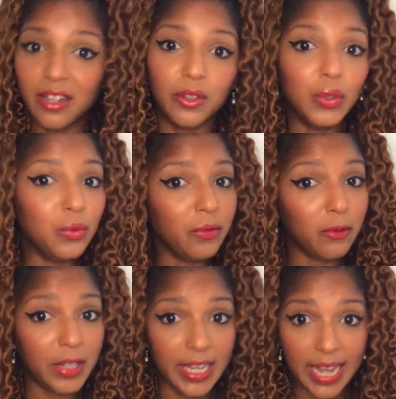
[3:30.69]
nous,
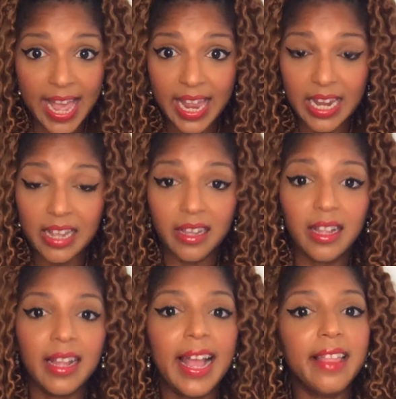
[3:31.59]
vous, il, elle,
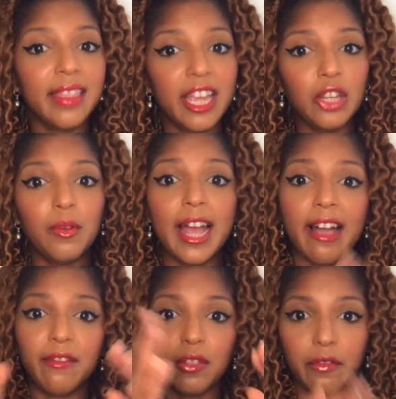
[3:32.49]
and then you would
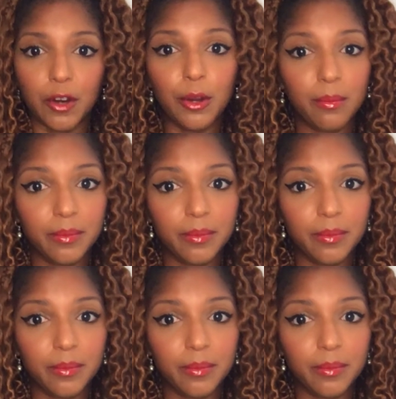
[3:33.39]
have the verb.